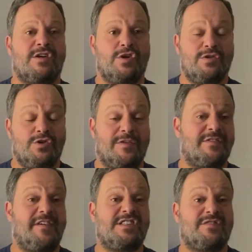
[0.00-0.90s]

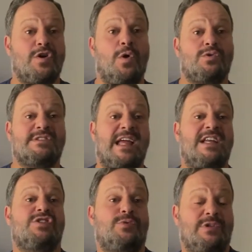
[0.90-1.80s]
defensive goals,
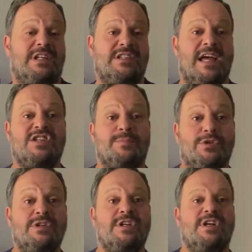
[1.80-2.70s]
tangible and
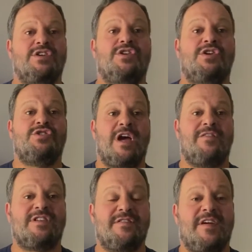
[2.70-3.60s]
intangible? Do
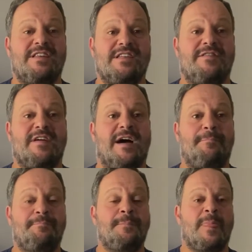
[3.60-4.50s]
have a defensive
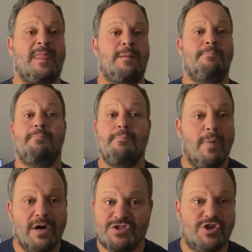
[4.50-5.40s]

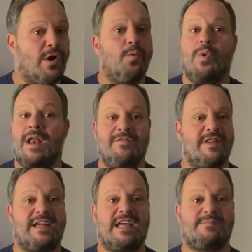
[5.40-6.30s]
mantra, whatever
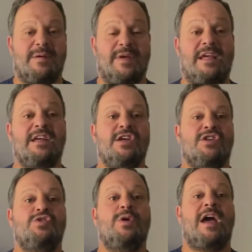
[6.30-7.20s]
the case may be?
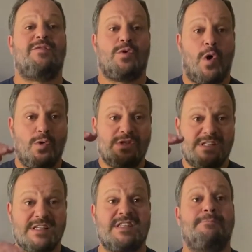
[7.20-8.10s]
Do you have your whole
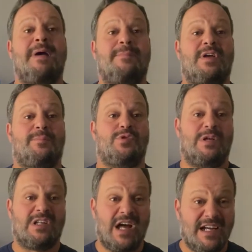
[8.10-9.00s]
system mapped up
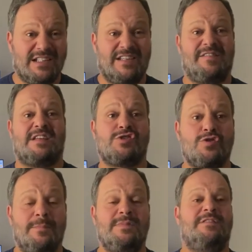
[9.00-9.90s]
between line out defense,
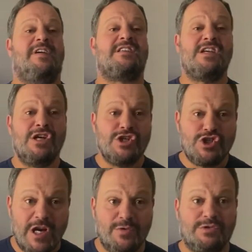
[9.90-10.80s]
scrum defense,
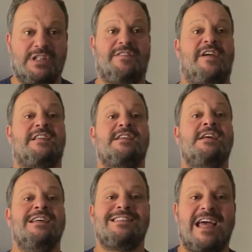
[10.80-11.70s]
general defense,
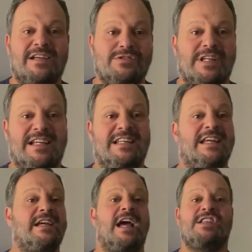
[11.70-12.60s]
tackle
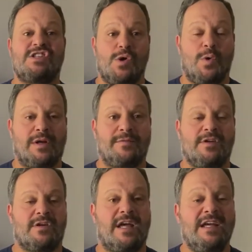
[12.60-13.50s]
technique, and so on?
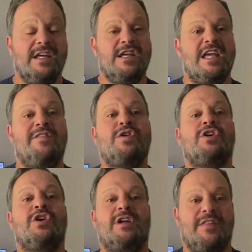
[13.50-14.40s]
Okay. If you're going
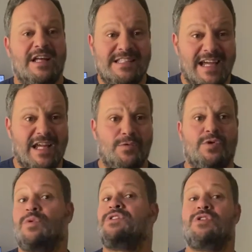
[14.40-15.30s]
to go down the attacking
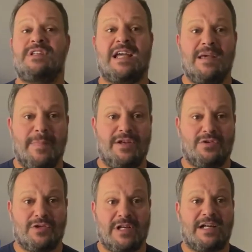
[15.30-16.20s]
route, what does your attacking
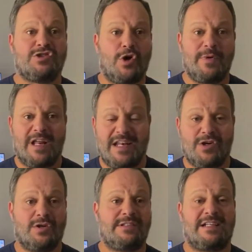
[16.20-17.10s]
manual look like? Dominating
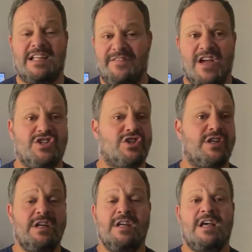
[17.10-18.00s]
contact, evasion,
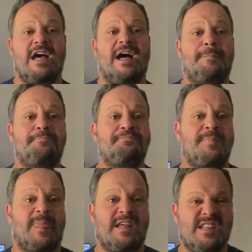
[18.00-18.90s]

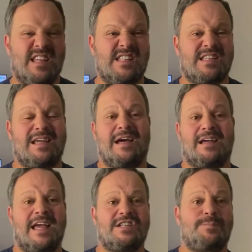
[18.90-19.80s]

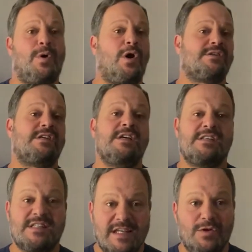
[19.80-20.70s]
catch pass,
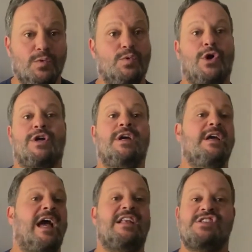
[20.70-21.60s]
skill work,
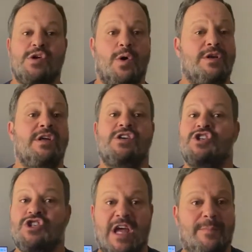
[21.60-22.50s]
and so on.
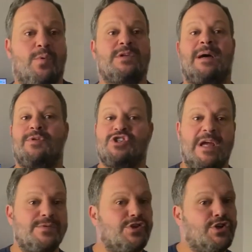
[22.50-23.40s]
Shape, what type of
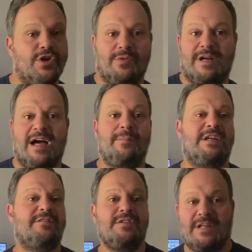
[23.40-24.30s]
shapes are you going to run? How many
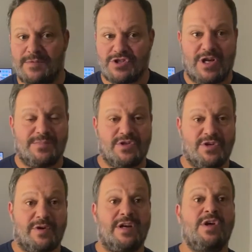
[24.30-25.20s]
different types of shapes are you going
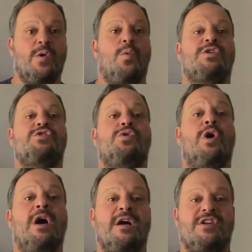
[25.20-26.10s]
to run? What's
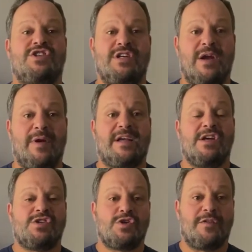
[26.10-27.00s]
your generic
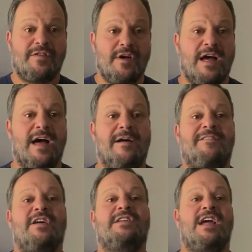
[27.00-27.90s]
sort of
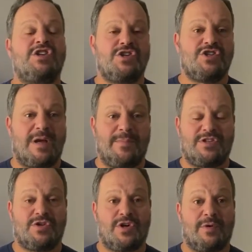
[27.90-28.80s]
foundation shape
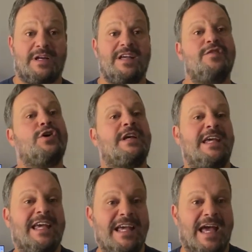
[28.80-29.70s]
that you're going to run? If you've got a
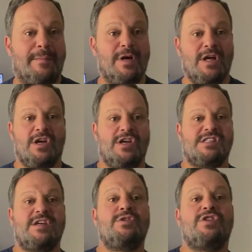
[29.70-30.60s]
kicking game,
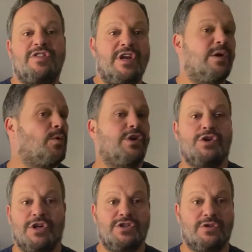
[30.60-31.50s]
0 to 30, what are you
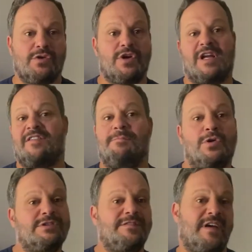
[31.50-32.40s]
going to do? Are you going to have
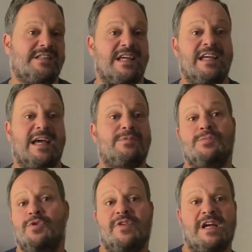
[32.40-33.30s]
multi-phase kicking game to
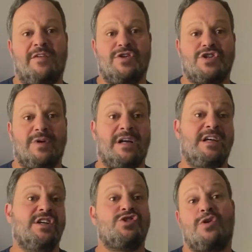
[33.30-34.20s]
move the coverage around,
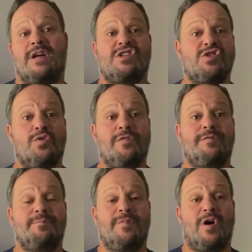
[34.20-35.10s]
try and score
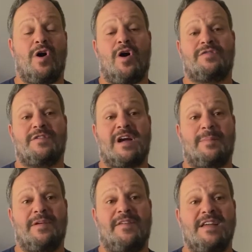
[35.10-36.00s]
after a
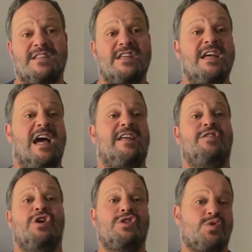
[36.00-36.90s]
couple of phases, and if
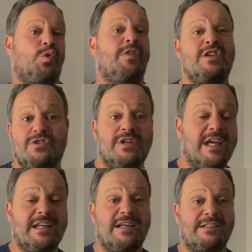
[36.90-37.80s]
you don't score, then you
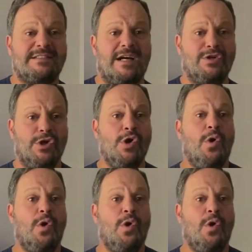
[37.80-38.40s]
kick downtown?